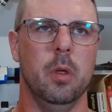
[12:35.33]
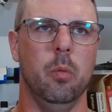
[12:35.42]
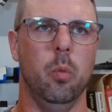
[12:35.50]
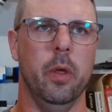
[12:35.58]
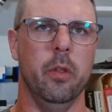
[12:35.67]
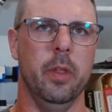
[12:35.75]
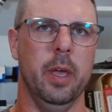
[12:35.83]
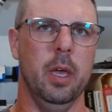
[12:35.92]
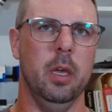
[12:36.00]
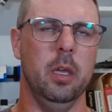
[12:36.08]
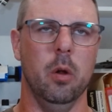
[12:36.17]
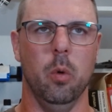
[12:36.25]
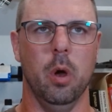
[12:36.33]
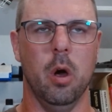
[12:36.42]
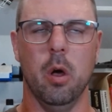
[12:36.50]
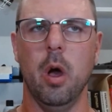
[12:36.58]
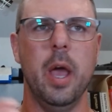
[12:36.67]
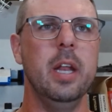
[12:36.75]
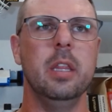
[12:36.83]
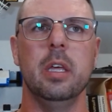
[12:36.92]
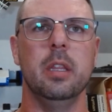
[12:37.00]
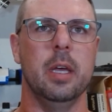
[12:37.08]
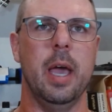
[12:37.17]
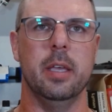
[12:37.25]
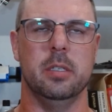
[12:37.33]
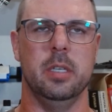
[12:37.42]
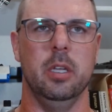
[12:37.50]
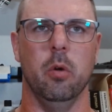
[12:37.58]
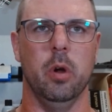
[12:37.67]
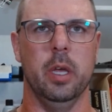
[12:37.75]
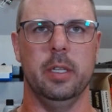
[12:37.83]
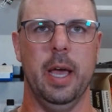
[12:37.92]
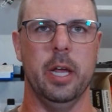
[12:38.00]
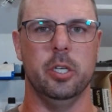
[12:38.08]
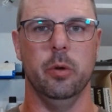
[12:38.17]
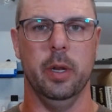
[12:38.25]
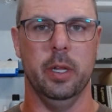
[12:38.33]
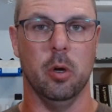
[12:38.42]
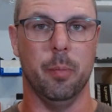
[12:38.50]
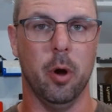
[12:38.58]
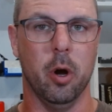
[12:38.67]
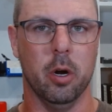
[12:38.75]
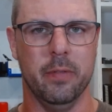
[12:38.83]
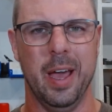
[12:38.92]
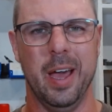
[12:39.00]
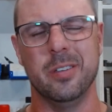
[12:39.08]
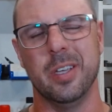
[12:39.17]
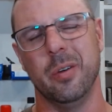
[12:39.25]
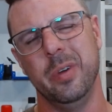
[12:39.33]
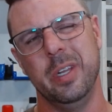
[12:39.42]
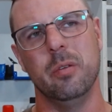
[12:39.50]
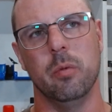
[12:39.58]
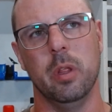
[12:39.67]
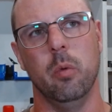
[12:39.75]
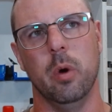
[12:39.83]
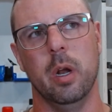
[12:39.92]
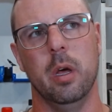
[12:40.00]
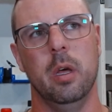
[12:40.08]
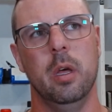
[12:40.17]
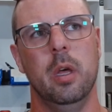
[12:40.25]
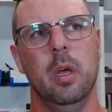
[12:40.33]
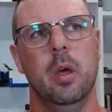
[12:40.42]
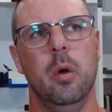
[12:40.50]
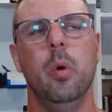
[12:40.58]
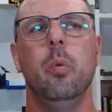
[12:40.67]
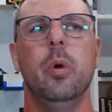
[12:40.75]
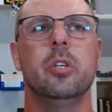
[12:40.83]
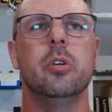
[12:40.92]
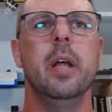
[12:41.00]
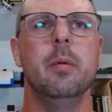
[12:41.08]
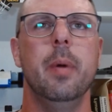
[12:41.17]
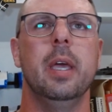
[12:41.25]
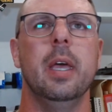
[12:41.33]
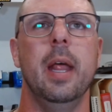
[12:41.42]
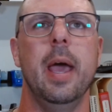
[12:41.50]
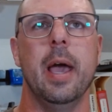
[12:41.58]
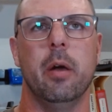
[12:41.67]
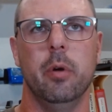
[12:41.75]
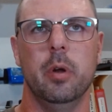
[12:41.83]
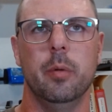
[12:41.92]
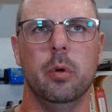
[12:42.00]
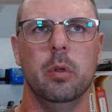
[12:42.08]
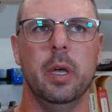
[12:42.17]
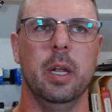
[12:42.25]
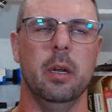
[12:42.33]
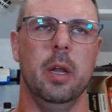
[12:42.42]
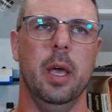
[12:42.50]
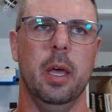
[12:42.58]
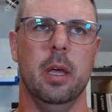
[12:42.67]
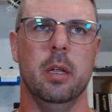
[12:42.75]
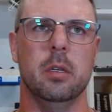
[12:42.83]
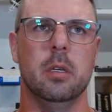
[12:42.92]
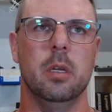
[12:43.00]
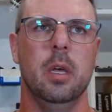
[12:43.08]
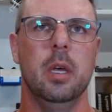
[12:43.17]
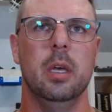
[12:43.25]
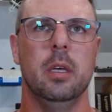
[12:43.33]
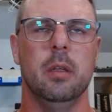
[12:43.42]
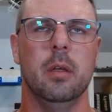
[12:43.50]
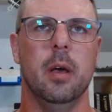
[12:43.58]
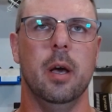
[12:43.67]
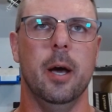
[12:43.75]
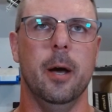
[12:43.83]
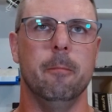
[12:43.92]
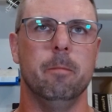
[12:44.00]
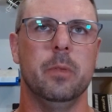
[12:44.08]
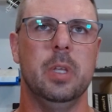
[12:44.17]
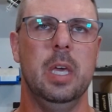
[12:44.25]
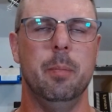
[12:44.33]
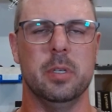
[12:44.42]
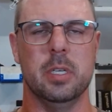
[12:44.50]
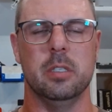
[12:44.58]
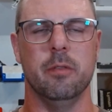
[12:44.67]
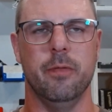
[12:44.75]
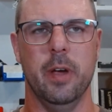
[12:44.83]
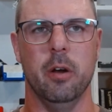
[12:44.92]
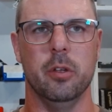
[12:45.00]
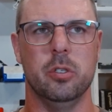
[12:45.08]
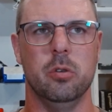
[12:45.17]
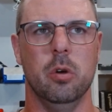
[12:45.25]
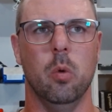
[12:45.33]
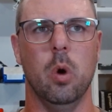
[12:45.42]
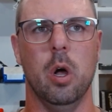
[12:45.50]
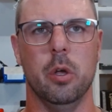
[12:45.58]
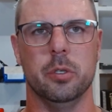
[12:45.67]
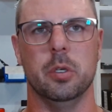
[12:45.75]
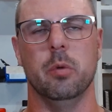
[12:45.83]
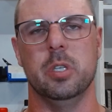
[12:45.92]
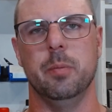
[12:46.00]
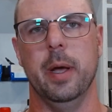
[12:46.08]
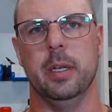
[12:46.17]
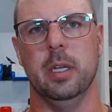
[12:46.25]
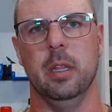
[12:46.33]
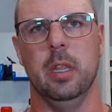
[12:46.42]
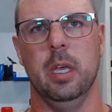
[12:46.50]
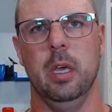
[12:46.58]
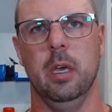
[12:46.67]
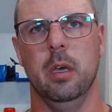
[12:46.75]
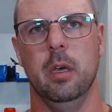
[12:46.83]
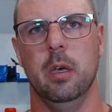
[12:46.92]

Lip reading: whether they, anything that has seniority attached to it, it's all part of that. It's like we didn't really want to, we tried to make it equitable and keep a sense of fairness to it while also respecting the